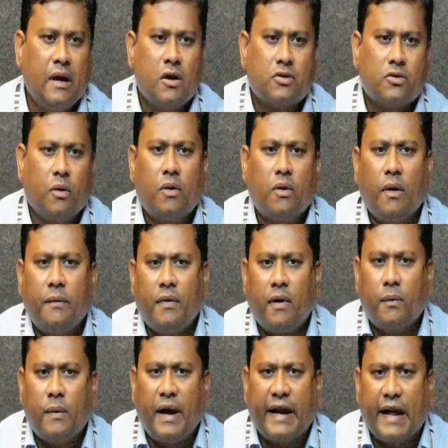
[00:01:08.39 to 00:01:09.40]
So we'll go
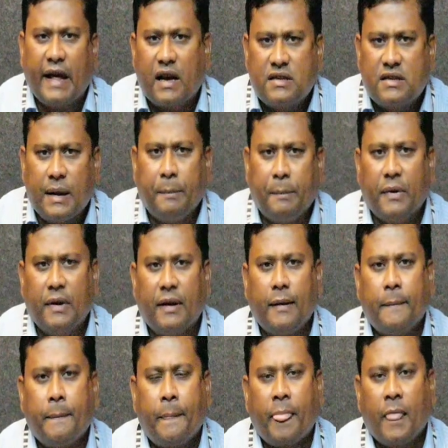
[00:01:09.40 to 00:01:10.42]
for one example
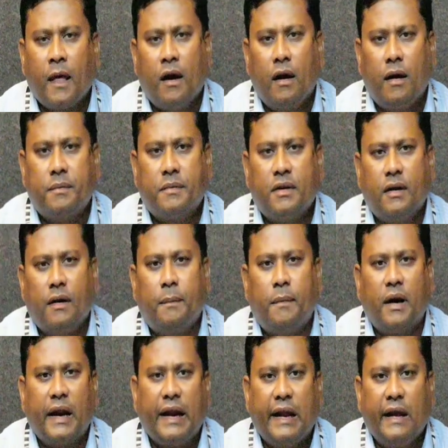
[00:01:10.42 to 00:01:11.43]
of the
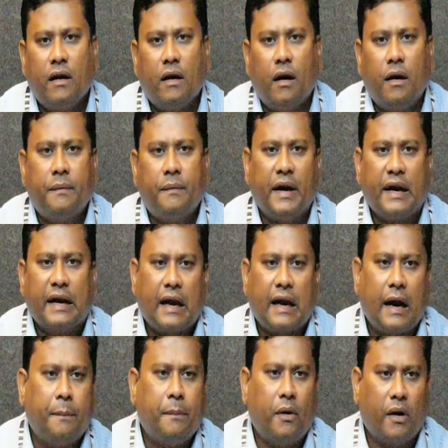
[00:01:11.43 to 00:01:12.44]
modeling of
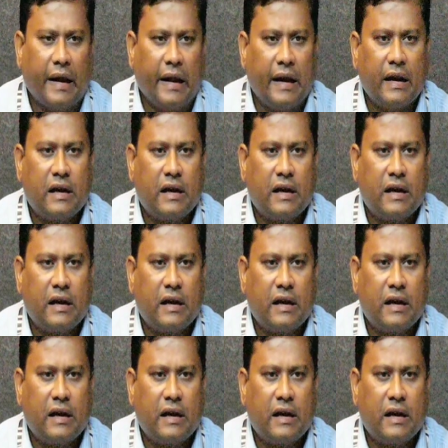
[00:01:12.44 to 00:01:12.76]
n-gram model.